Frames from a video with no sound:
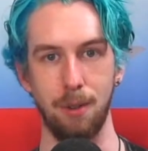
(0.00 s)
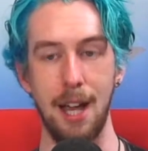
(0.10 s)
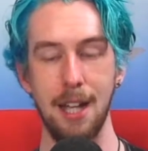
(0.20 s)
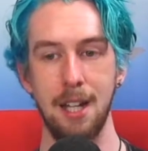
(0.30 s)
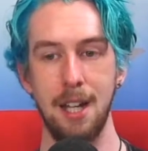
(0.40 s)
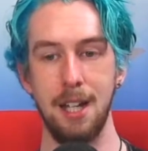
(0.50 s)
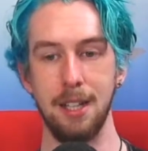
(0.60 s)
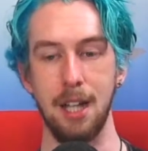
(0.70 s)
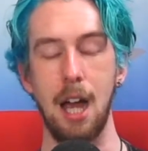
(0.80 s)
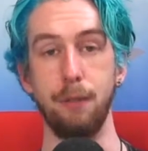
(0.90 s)
right?
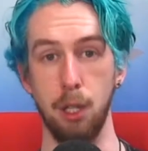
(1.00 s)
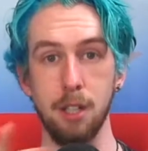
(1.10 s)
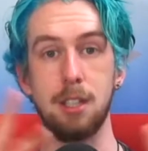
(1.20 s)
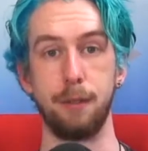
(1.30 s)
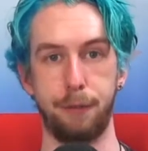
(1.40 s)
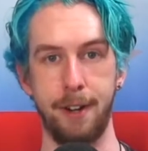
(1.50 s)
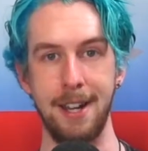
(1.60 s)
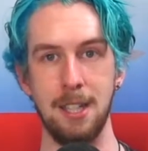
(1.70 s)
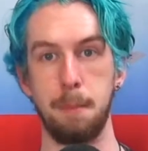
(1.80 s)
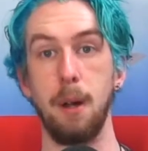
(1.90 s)
I have lots of
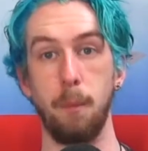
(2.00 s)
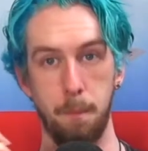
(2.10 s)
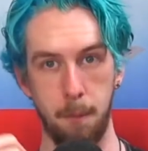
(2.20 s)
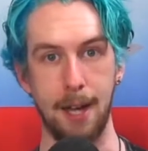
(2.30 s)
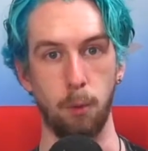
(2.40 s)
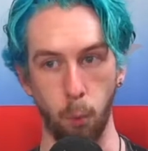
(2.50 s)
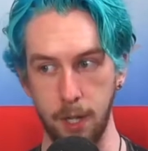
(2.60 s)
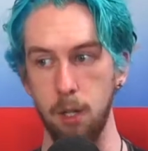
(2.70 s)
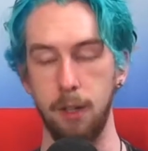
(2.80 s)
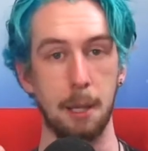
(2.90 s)
friends, but like
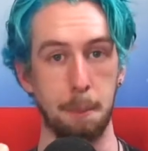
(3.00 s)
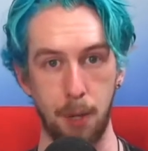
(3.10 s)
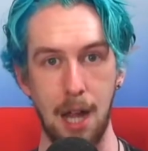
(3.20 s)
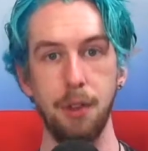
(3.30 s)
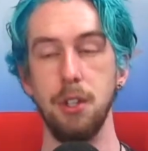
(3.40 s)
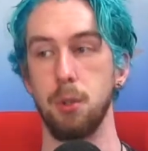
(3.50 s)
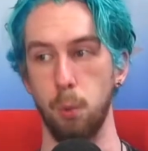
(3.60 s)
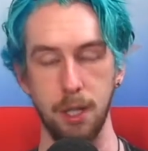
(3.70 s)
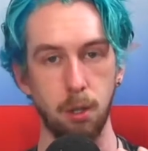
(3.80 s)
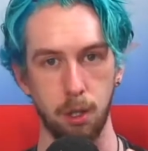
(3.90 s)
real, like brothers,
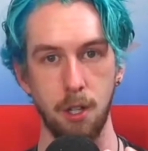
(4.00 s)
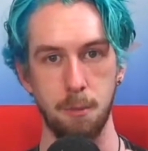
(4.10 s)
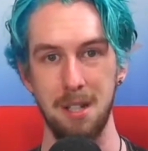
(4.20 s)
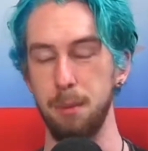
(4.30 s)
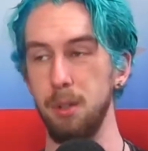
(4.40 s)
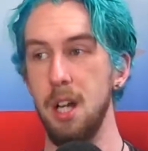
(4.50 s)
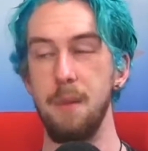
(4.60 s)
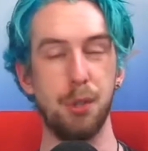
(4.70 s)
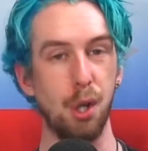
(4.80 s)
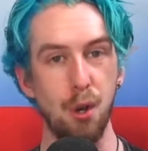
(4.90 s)
real close people,
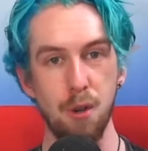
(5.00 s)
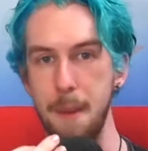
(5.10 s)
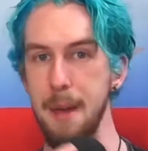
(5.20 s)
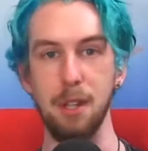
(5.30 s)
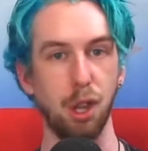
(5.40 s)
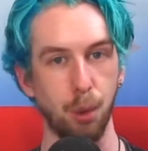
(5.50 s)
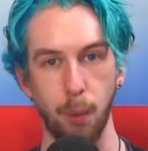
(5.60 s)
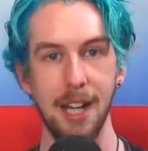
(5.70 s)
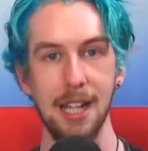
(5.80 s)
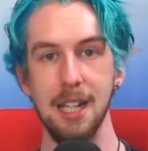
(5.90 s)
2, maybe
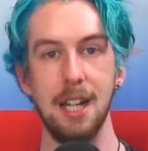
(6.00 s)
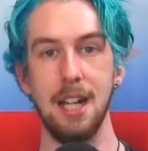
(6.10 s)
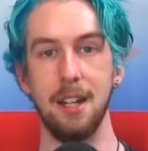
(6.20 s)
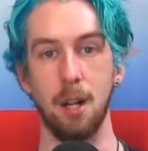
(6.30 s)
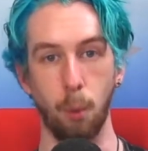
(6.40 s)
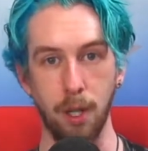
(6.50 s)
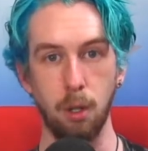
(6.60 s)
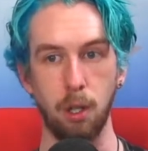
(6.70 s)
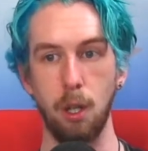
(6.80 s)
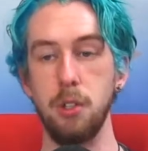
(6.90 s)
3 that are
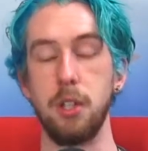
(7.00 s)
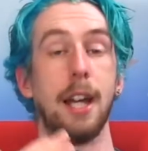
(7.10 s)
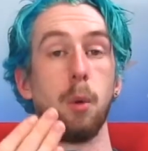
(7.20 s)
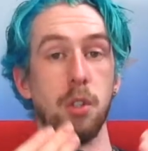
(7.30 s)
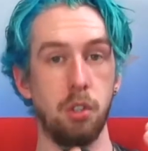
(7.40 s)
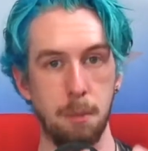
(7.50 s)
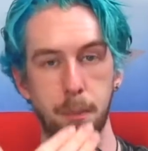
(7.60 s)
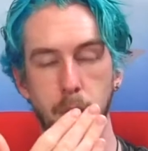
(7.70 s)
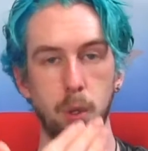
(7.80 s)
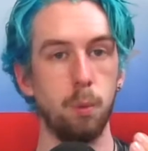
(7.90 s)
real close, like a
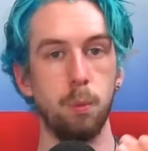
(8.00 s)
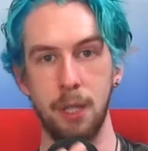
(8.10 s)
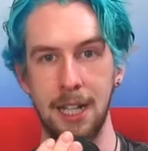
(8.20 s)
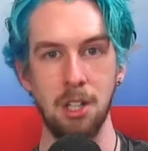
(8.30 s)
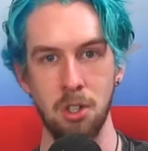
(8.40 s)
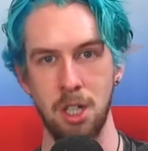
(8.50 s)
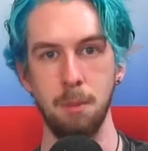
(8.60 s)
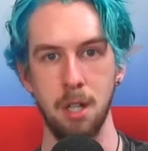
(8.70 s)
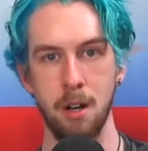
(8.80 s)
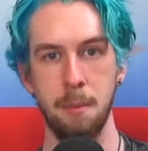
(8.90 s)
reciprocal
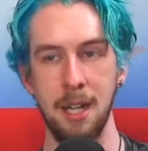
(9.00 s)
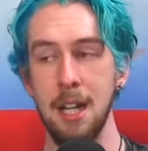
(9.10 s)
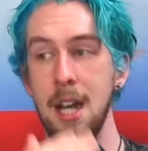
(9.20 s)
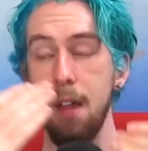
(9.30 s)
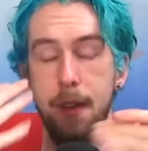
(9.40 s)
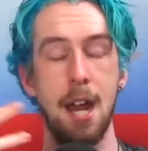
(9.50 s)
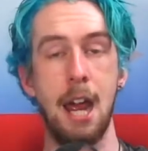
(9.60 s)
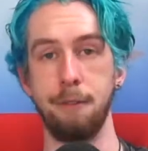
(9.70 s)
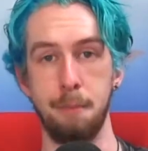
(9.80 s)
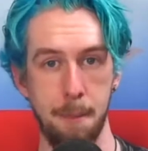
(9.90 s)
relationship, you know what I mean? Then I
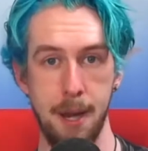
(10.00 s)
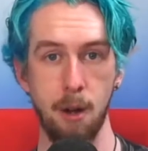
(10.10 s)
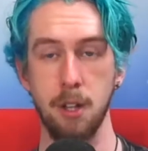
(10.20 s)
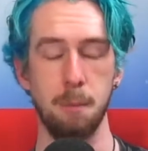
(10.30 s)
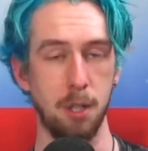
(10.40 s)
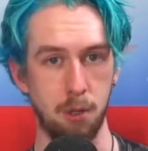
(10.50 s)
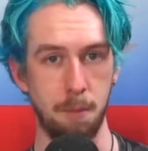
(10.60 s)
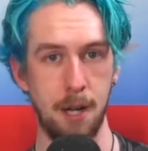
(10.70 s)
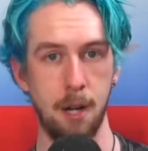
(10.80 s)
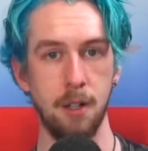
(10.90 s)
have my parents, my 2
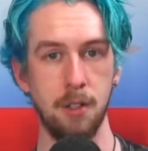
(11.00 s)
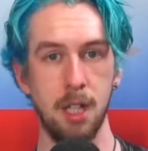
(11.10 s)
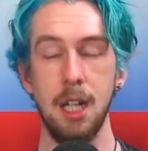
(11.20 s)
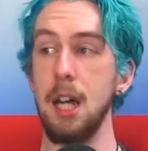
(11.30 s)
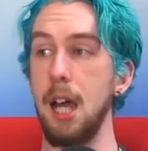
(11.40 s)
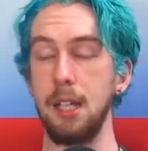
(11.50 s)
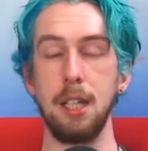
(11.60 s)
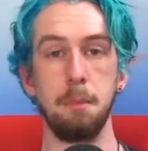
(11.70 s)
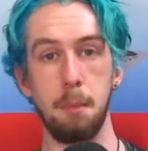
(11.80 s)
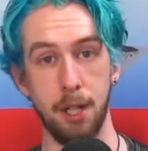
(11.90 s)
parents, and
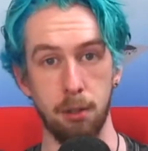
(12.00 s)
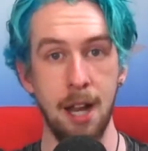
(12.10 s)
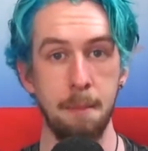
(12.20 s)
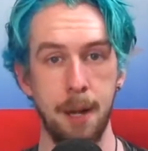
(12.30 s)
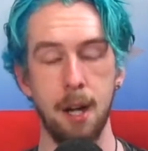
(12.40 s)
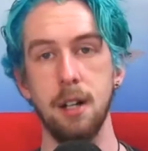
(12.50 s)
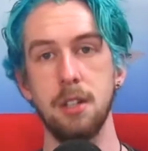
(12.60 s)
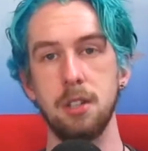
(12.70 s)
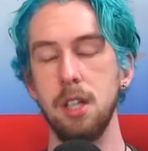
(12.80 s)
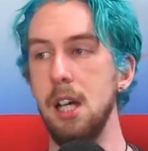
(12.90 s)
then my
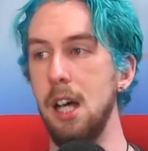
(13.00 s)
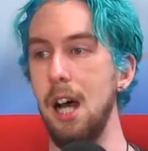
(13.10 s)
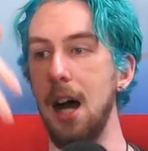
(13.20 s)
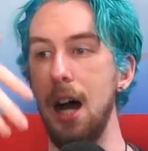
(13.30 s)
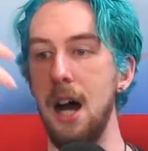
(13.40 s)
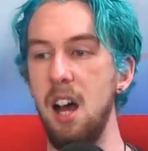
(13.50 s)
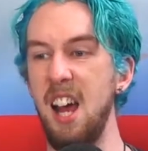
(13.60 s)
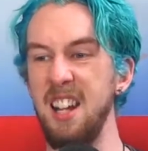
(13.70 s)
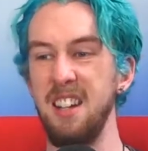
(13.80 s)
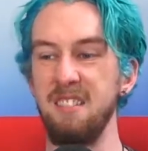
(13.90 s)
grandparents,
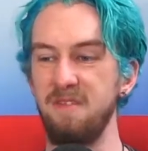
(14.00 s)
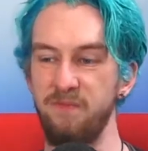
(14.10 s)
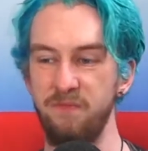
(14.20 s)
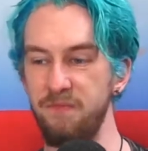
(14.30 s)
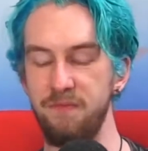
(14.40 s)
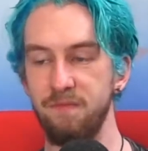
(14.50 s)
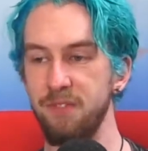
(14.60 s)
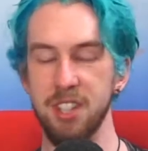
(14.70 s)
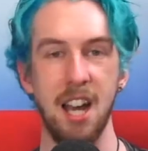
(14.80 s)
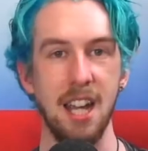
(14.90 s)
and
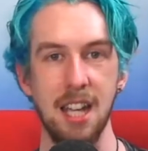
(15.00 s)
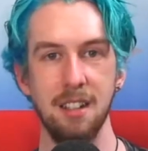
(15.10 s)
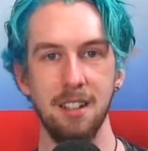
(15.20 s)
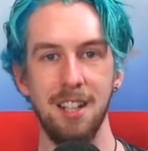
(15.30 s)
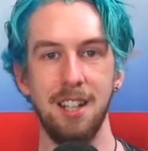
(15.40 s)
it's kind of it.